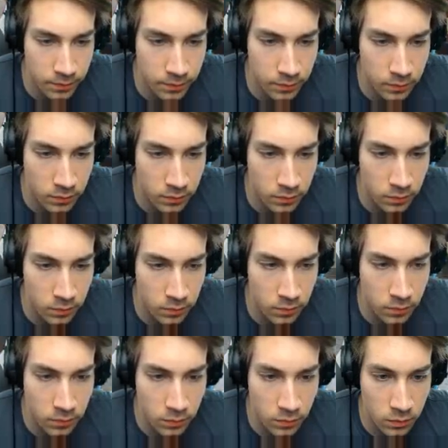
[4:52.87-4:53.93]

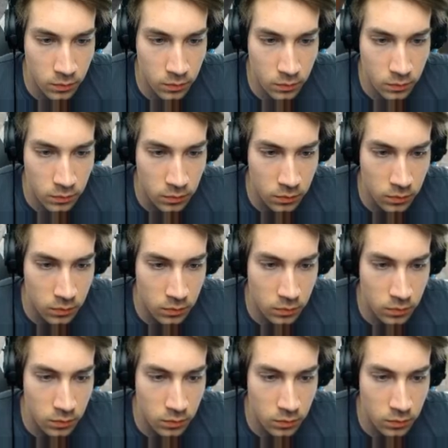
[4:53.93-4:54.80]
Nobody speaks.